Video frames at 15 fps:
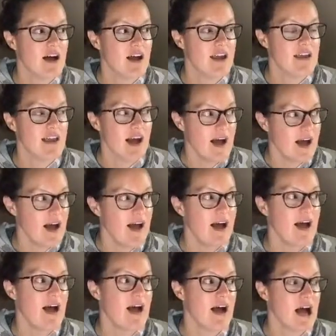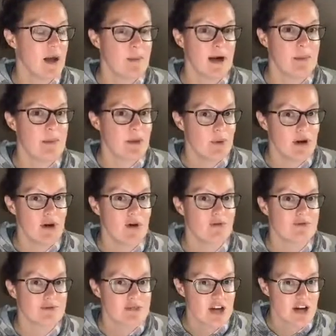yeah, I'm on my way
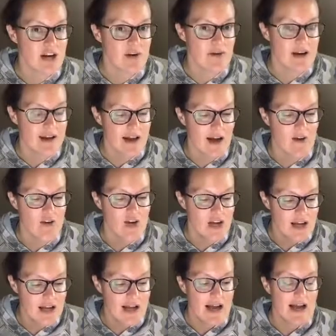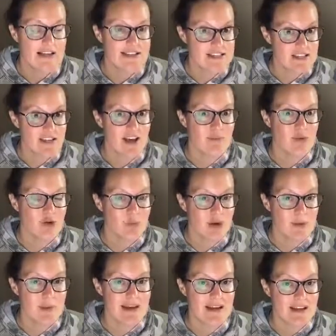home from Target right now. I still have poop
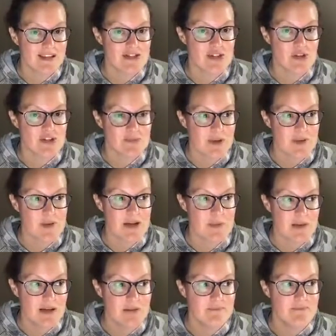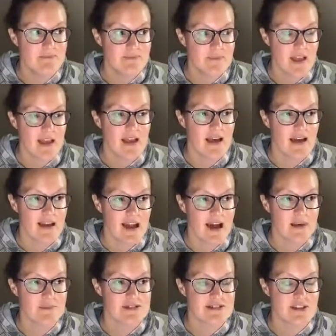on me, and so does my baby, and
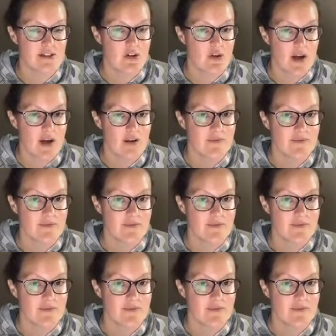I'm still okay.